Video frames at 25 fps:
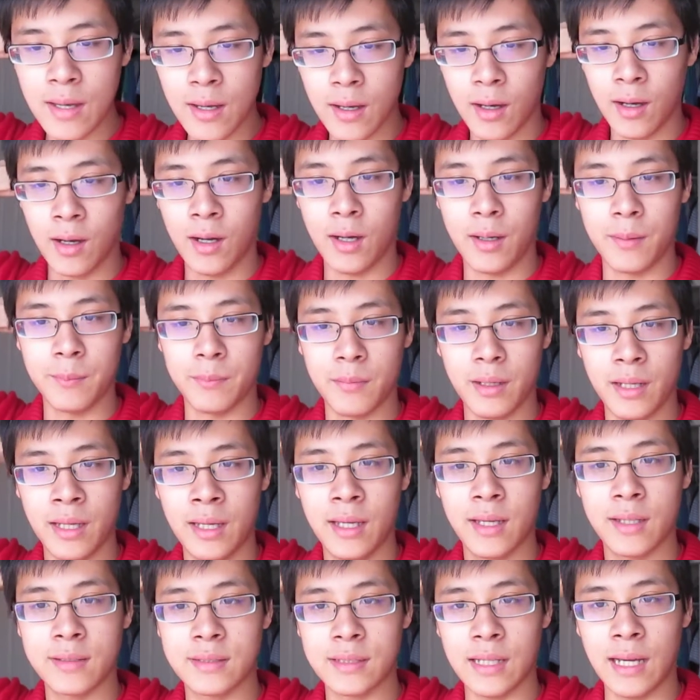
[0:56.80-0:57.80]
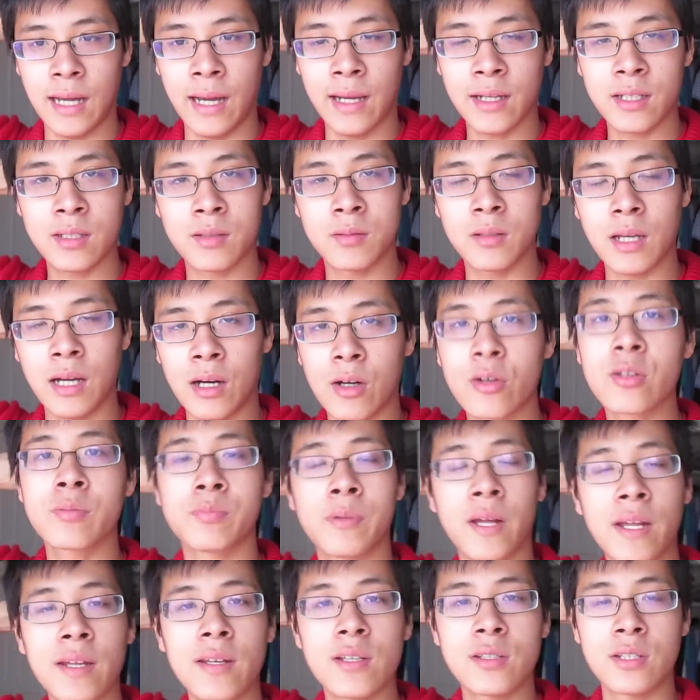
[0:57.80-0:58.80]
And I'll
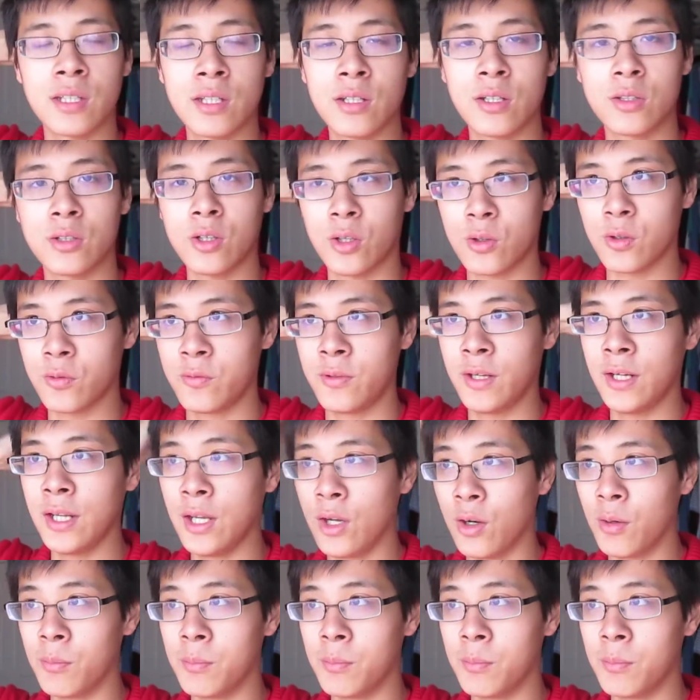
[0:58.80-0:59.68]
explain this in another video,